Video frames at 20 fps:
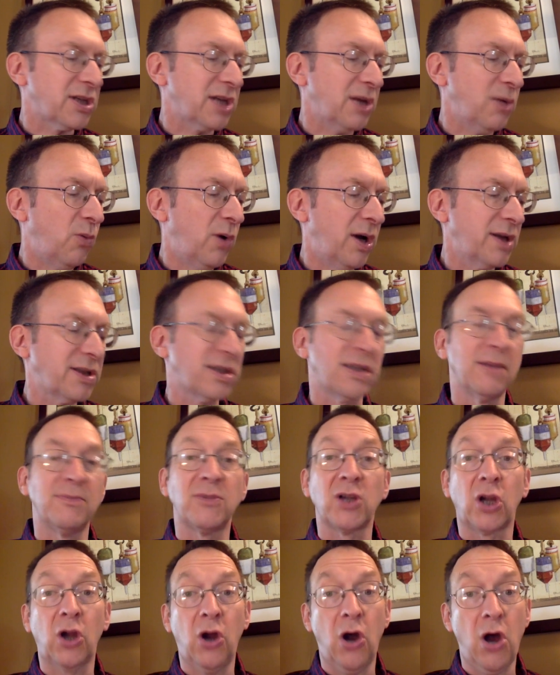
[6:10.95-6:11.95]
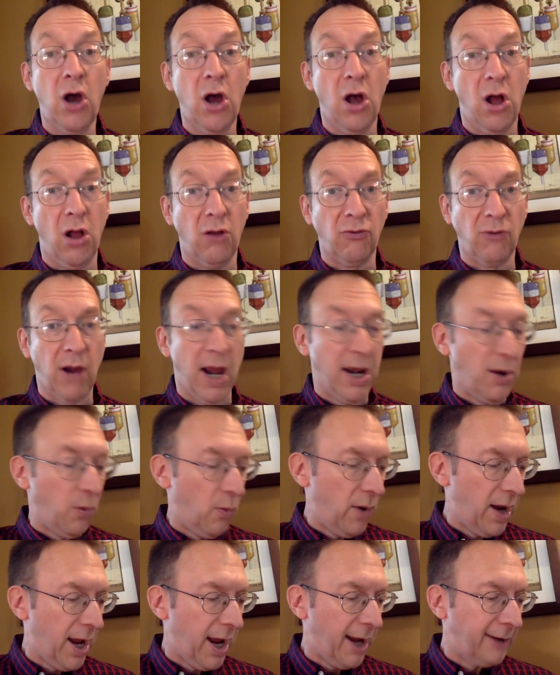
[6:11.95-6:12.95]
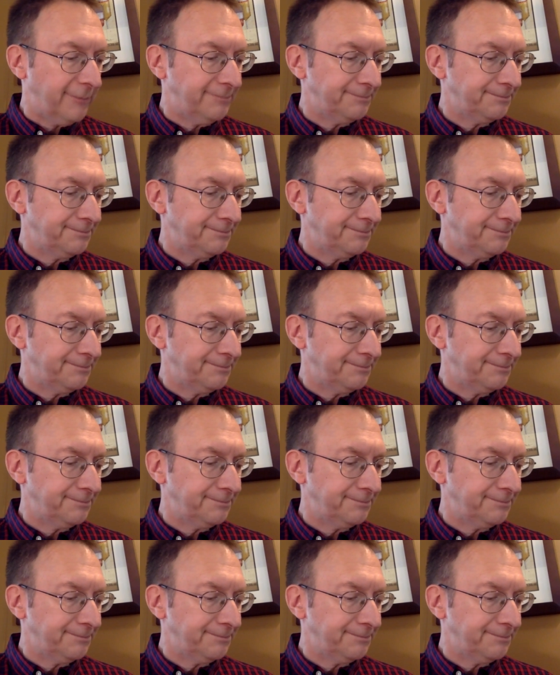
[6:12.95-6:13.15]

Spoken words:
he wants them to call right away.